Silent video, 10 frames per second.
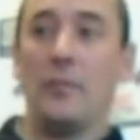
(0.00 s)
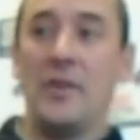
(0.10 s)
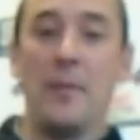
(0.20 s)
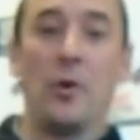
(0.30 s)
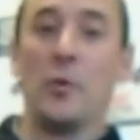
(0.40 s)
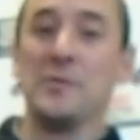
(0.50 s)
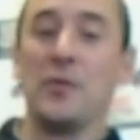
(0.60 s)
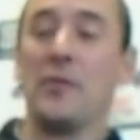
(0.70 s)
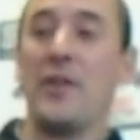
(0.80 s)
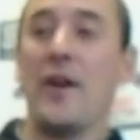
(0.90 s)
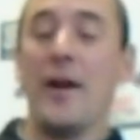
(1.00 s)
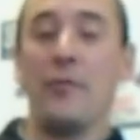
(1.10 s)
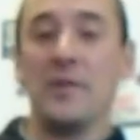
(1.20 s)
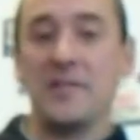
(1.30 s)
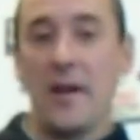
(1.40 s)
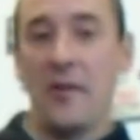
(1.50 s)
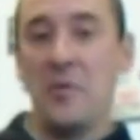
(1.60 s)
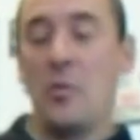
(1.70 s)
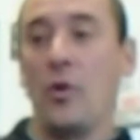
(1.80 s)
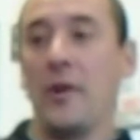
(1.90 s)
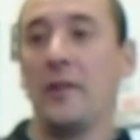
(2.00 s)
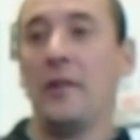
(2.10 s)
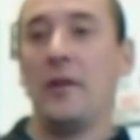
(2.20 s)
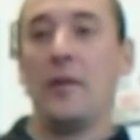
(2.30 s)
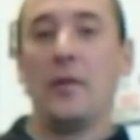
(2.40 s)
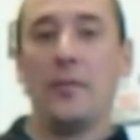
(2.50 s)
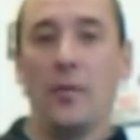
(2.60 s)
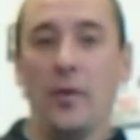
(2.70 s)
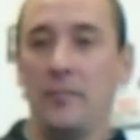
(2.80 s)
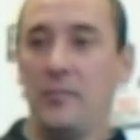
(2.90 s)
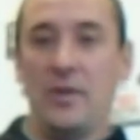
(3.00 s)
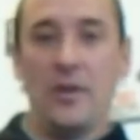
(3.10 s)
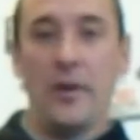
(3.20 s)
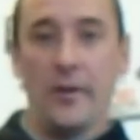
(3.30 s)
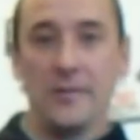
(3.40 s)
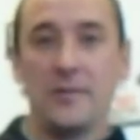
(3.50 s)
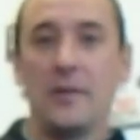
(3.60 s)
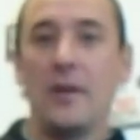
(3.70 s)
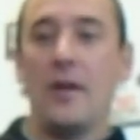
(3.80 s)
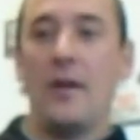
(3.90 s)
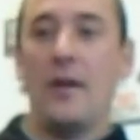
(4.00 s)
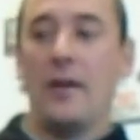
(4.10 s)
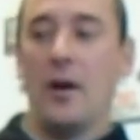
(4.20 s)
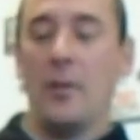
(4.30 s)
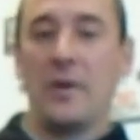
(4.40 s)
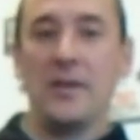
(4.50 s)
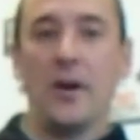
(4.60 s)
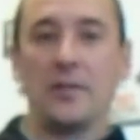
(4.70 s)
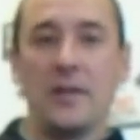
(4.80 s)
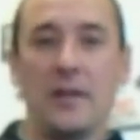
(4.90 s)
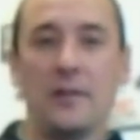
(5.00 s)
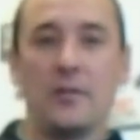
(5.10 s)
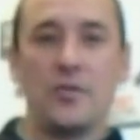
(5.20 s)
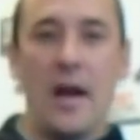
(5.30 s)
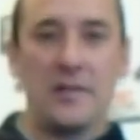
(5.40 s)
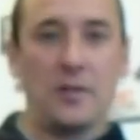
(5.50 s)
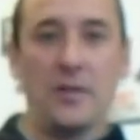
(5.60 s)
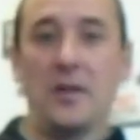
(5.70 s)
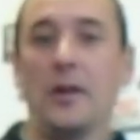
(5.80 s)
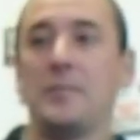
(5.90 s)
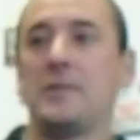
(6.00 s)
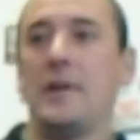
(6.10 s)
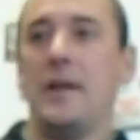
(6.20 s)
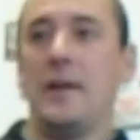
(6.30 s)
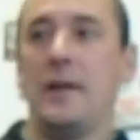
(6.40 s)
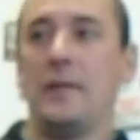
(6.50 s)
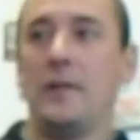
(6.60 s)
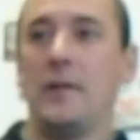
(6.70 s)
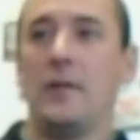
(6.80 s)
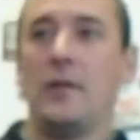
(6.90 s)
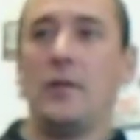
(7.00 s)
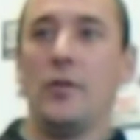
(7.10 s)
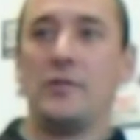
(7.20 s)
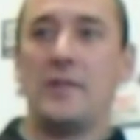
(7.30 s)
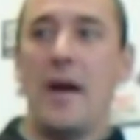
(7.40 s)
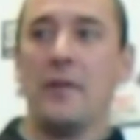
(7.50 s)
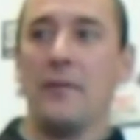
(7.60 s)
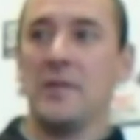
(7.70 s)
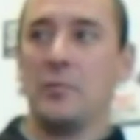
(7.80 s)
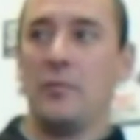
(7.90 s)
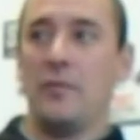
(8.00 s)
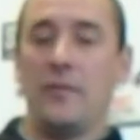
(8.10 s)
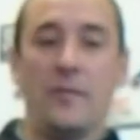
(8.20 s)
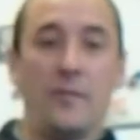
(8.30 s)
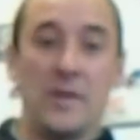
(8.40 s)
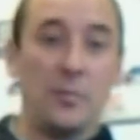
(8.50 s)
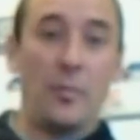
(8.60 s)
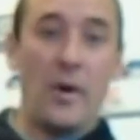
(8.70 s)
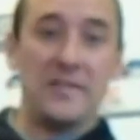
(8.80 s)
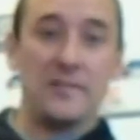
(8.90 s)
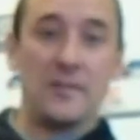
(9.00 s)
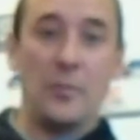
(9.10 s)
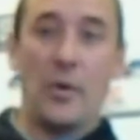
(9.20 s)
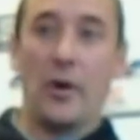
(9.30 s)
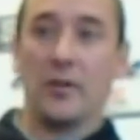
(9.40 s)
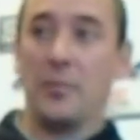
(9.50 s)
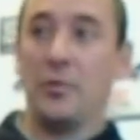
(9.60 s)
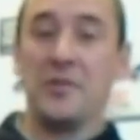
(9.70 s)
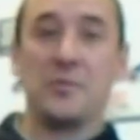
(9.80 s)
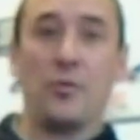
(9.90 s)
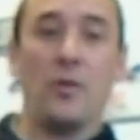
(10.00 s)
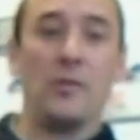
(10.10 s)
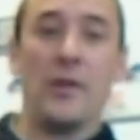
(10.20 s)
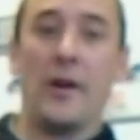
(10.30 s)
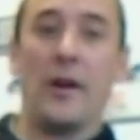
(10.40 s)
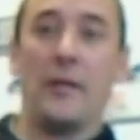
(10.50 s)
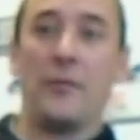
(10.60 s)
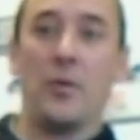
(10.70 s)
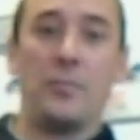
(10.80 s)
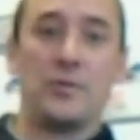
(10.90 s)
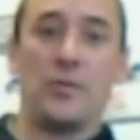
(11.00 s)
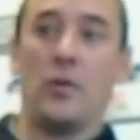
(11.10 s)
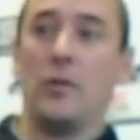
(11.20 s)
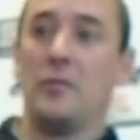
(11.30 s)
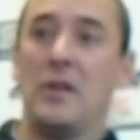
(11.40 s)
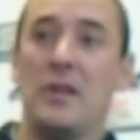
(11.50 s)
The neighborhood was over there every Saturday morning for years, conducting trash cleanups and just having a visible presence in the park. The police were over there on foot patrol